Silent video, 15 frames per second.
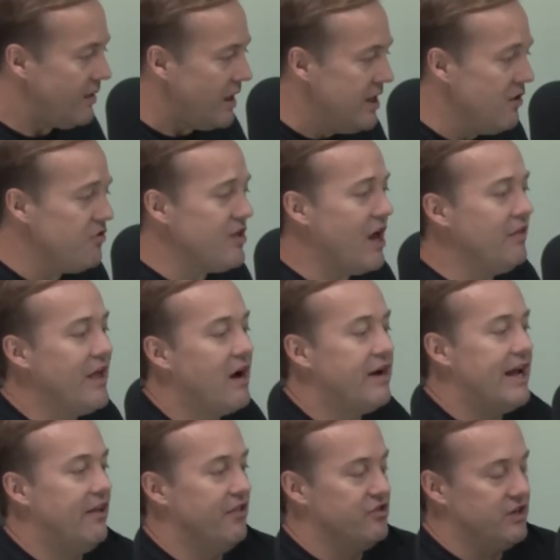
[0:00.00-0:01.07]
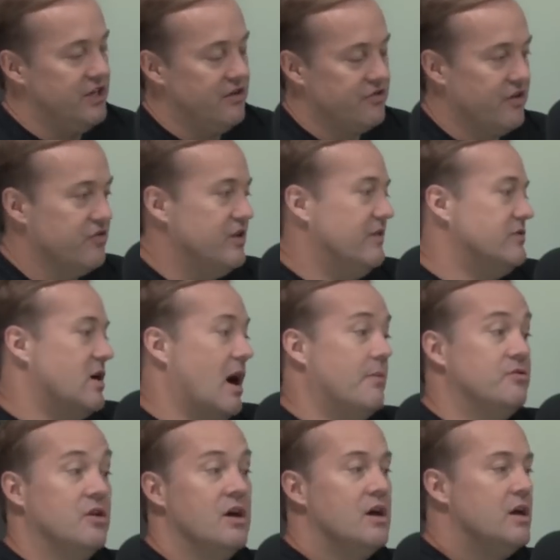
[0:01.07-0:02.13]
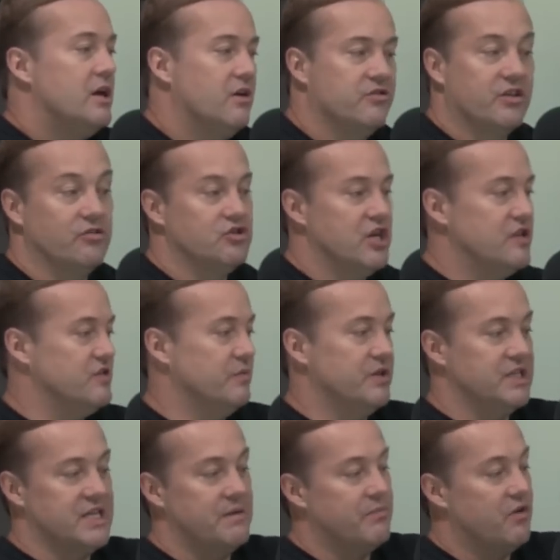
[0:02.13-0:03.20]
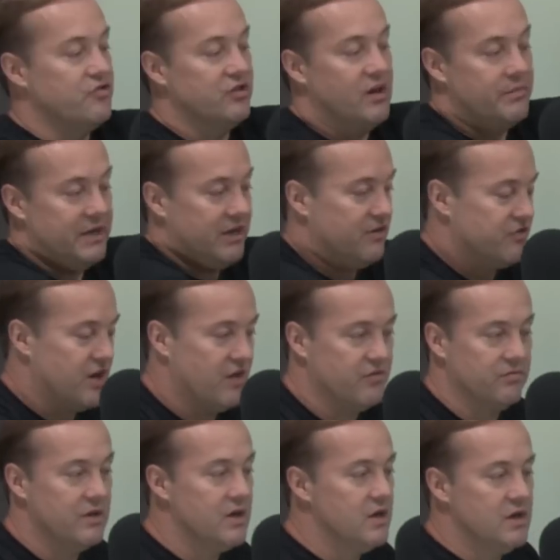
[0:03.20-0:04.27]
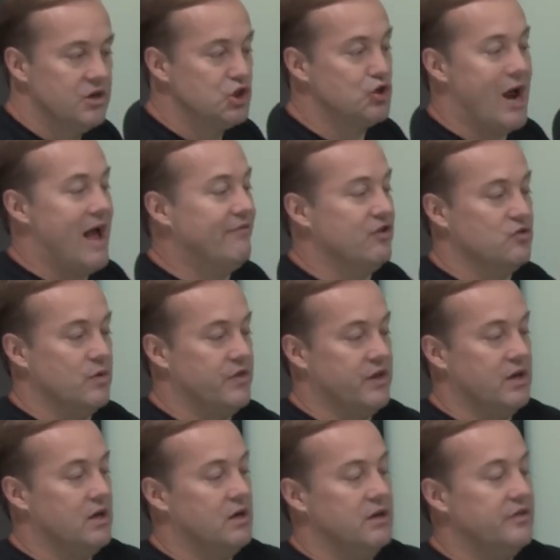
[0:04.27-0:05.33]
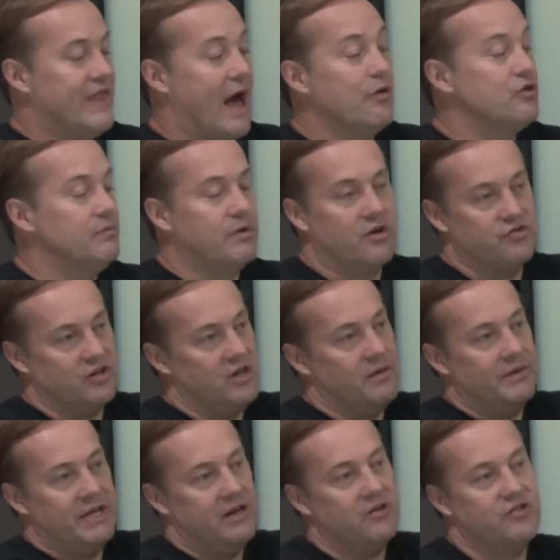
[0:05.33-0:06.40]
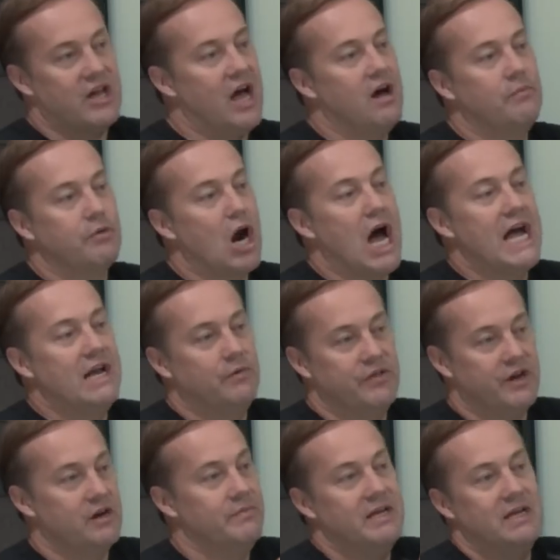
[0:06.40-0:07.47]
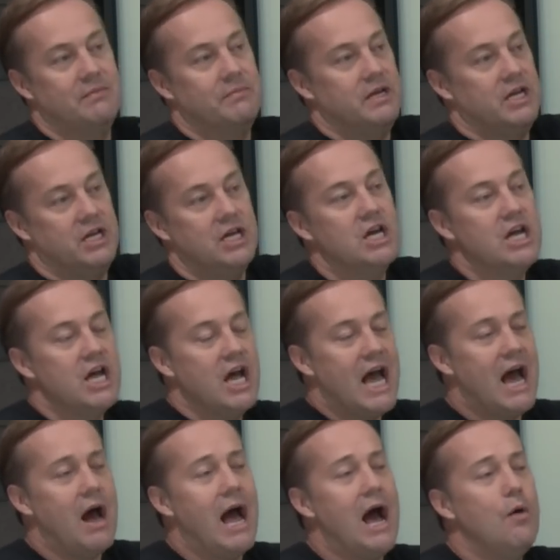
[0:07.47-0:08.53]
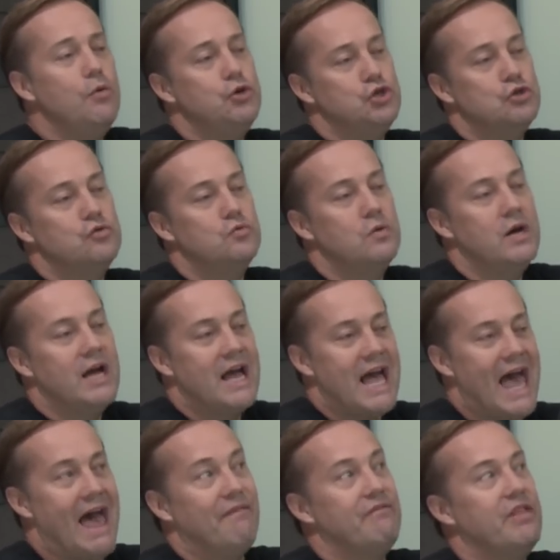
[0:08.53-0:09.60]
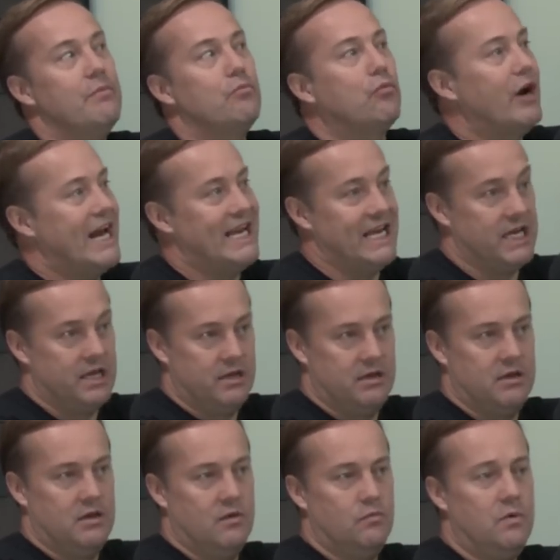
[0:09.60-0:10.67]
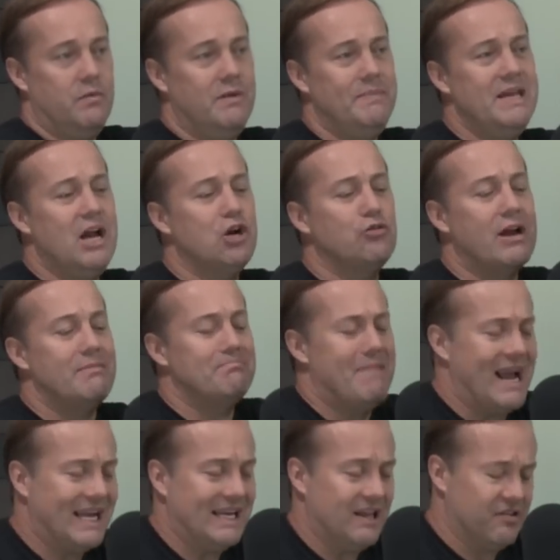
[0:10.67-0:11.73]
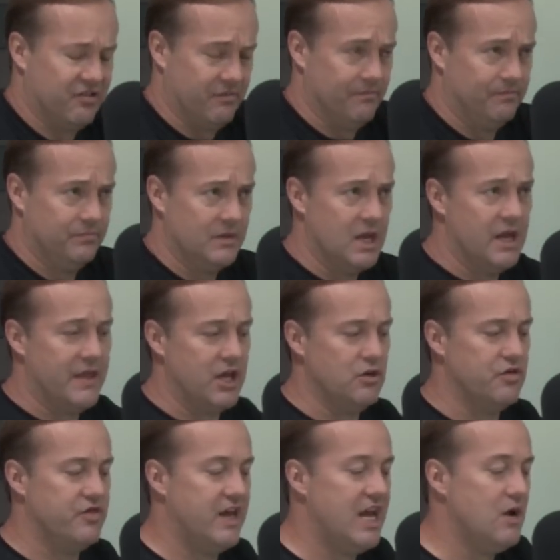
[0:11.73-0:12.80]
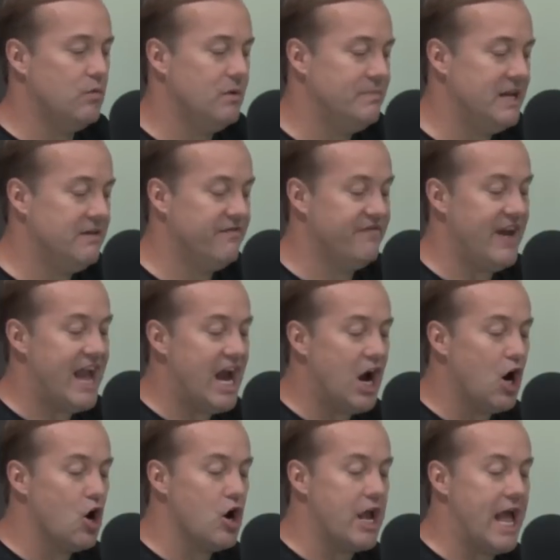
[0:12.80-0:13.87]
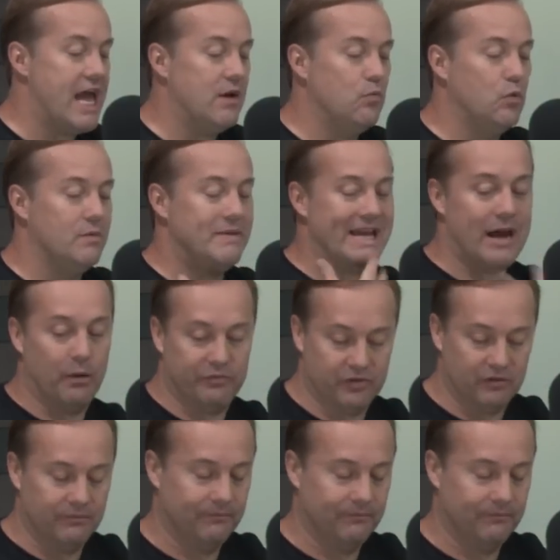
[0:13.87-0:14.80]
Here's how Larry Ellison, here's how Steve Jobs, here's how Jason with a 10 person company, here's how Travis with a 1,000 person company, here's how Brian with Airbnb. H- how would you have them rated? What would be a great mechanism that well, you think would be fair and would be helpful?